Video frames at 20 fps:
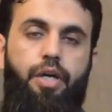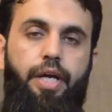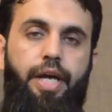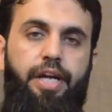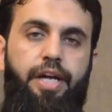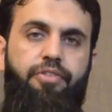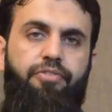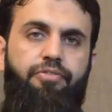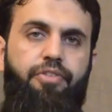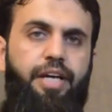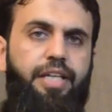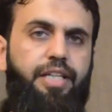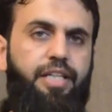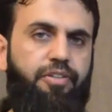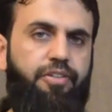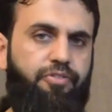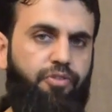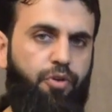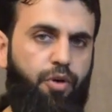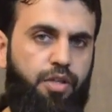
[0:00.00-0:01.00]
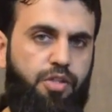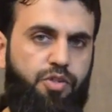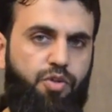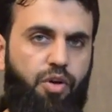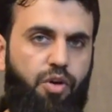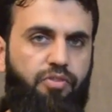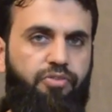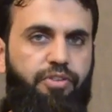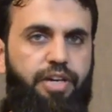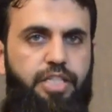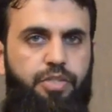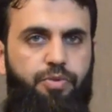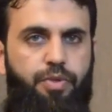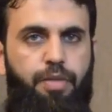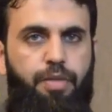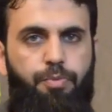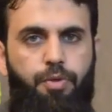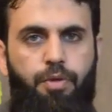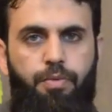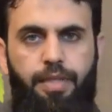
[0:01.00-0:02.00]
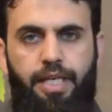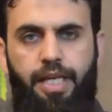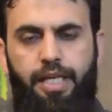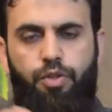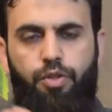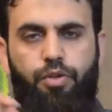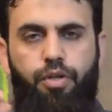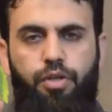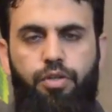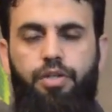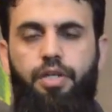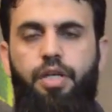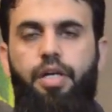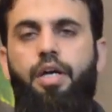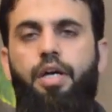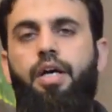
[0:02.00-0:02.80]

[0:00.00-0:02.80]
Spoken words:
and finally falls off as well, probably. I don't